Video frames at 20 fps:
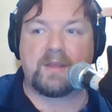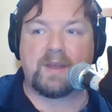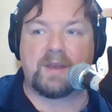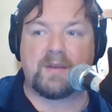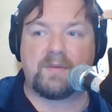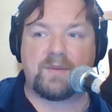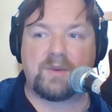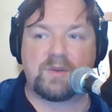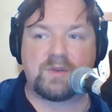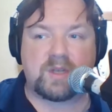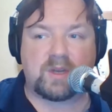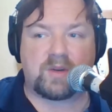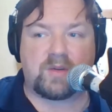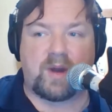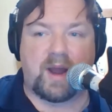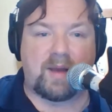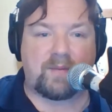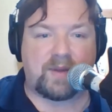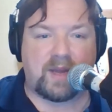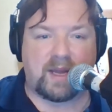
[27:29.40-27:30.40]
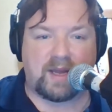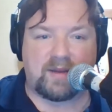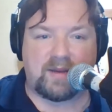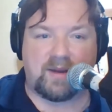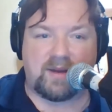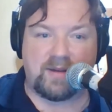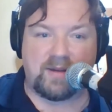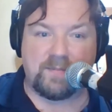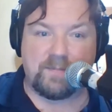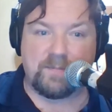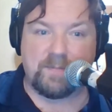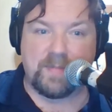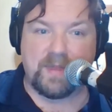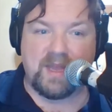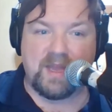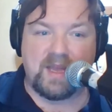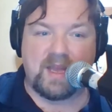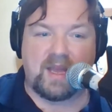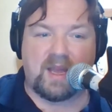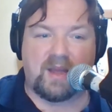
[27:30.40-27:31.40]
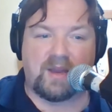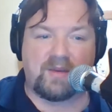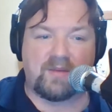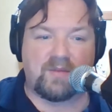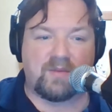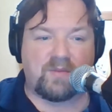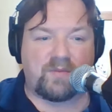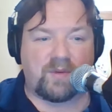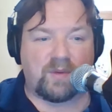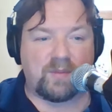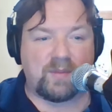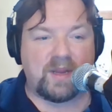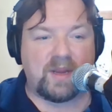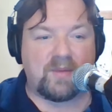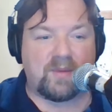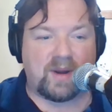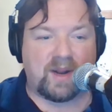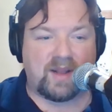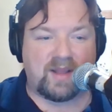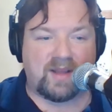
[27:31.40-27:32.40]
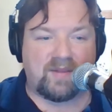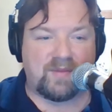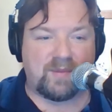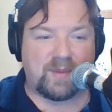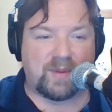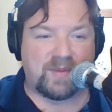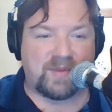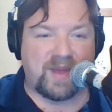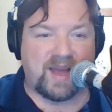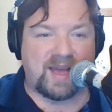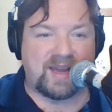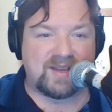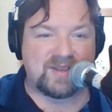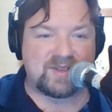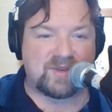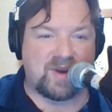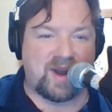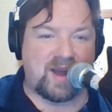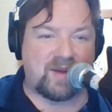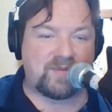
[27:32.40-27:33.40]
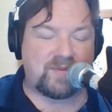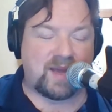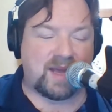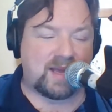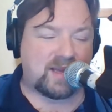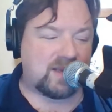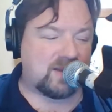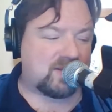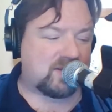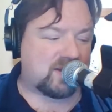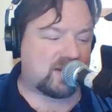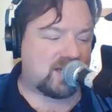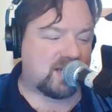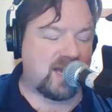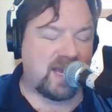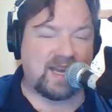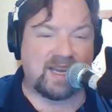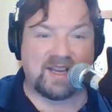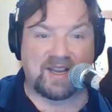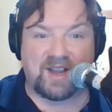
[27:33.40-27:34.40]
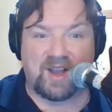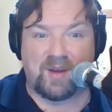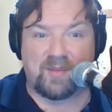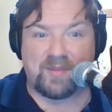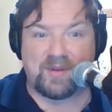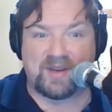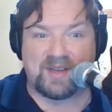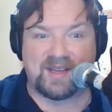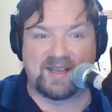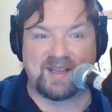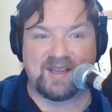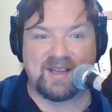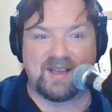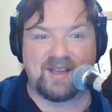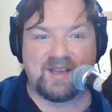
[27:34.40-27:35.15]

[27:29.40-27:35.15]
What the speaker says: they've used a Graphtec nut. And for me, what I love about that is Graphtec is a Canadian company.